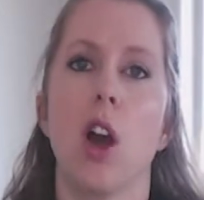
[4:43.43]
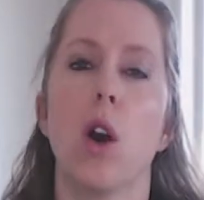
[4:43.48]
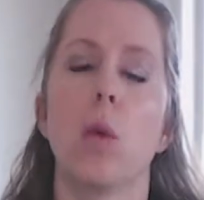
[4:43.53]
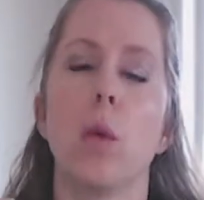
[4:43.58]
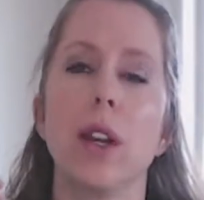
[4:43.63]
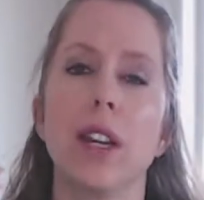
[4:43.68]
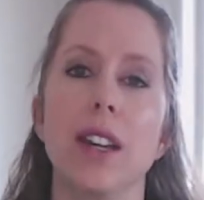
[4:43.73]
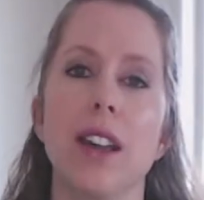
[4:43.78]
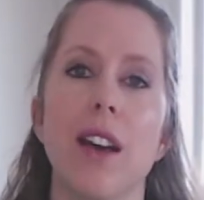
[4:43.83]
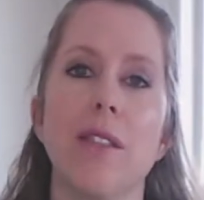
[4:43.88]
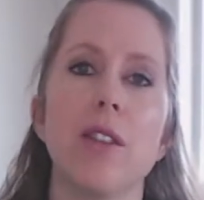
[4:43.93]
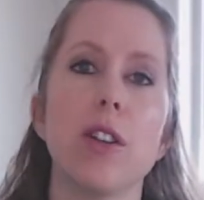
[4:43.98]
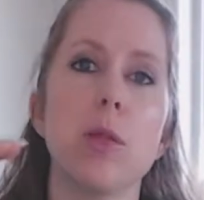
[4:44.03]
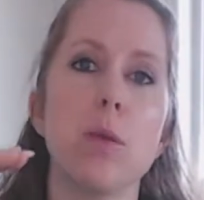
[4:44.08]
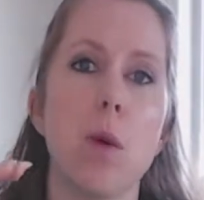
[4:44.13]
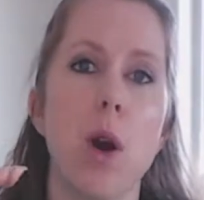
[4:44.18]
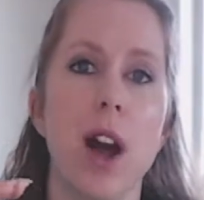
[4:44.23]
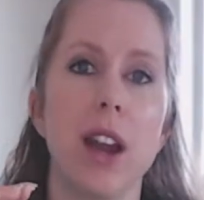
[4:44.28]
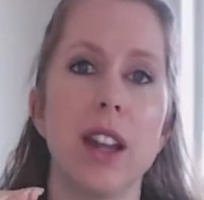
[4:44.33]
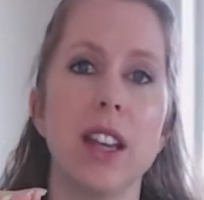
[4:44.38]
We never
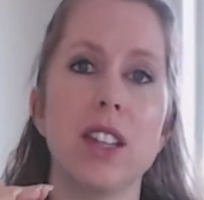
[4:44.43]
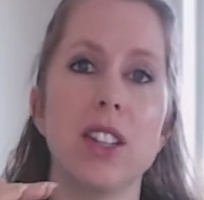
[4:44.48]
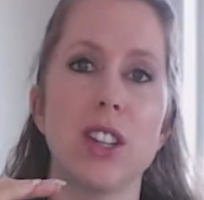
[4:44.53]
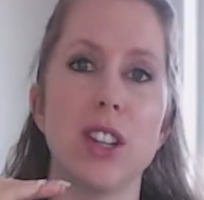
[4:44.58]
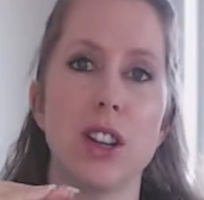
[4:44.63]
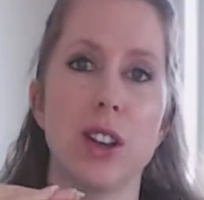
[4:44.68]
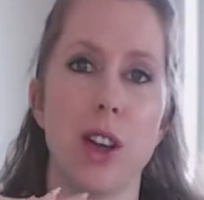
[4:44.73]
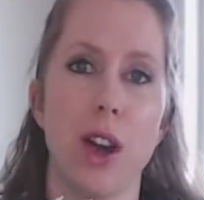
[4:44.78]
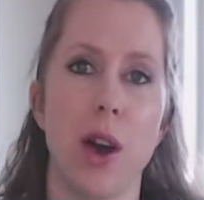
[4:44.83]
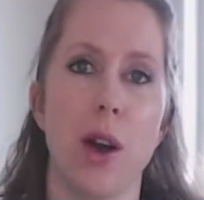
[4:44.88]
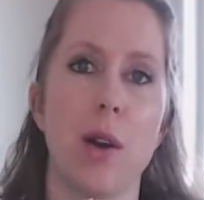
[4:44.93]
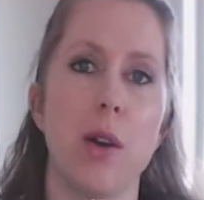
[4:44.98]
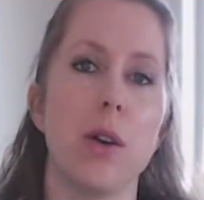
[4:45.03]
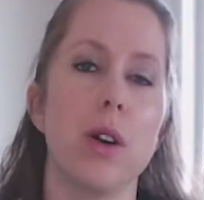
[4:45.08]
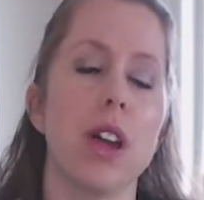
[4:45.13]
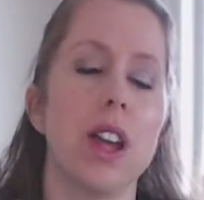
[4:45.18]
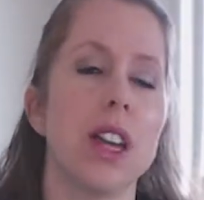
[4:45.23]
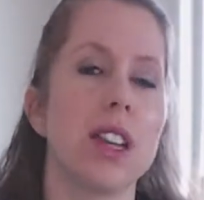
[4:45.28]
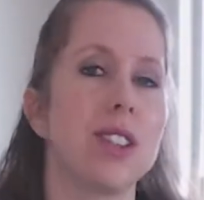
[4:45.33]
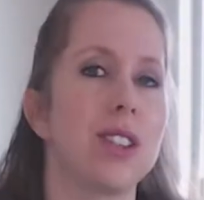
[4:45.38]
want it to go
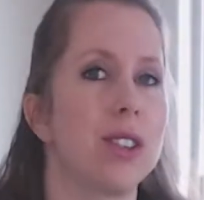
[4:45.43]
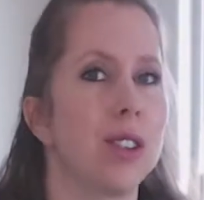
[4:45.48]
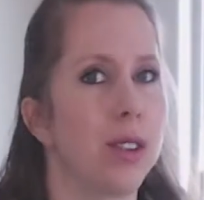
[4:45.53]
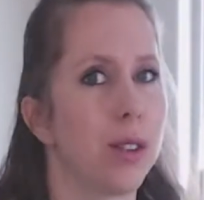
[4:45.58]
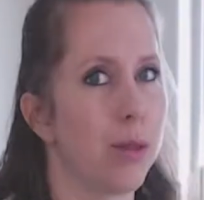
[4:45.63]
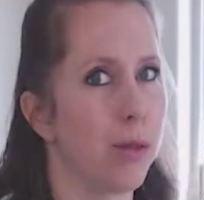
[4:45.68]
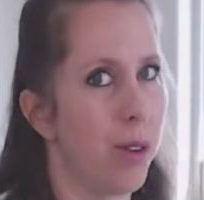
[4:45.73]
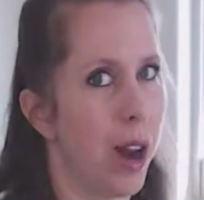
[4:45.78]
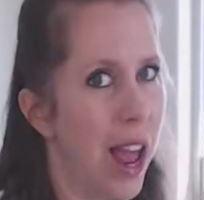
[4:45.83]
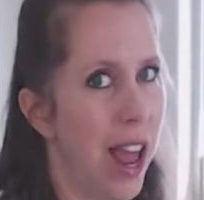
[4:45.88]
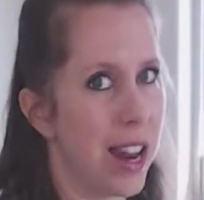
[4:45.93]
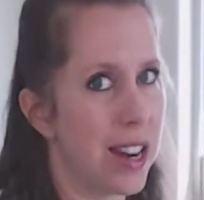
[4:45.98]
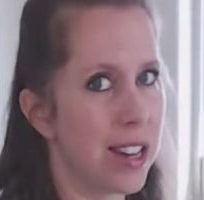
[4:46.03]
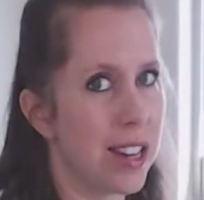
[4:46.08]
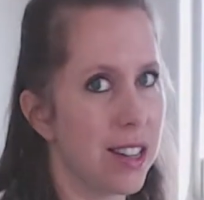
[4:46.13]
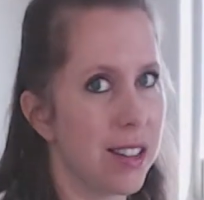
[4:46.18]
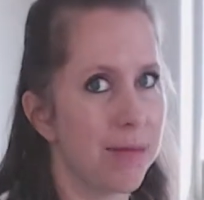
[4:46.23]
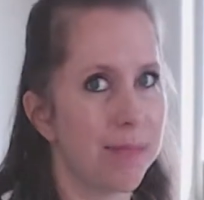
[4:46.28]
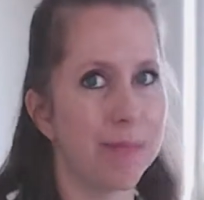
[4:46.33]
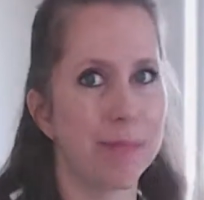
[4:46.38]
into the red,
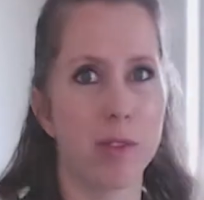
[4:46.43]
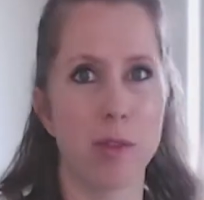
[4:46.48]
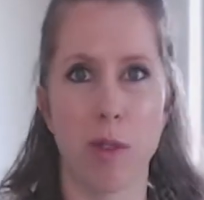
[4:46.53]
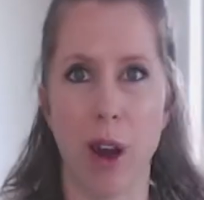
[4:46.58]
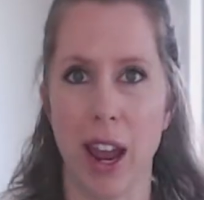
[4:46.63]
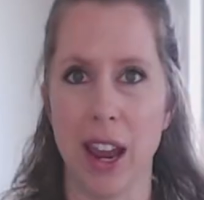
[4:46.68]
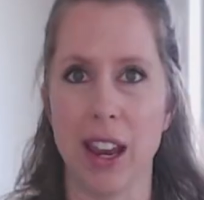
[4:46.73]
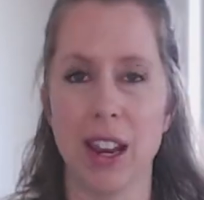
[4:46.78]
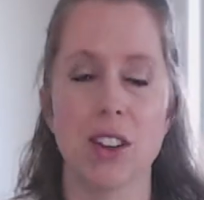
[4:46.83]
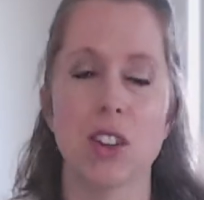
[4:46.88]
right?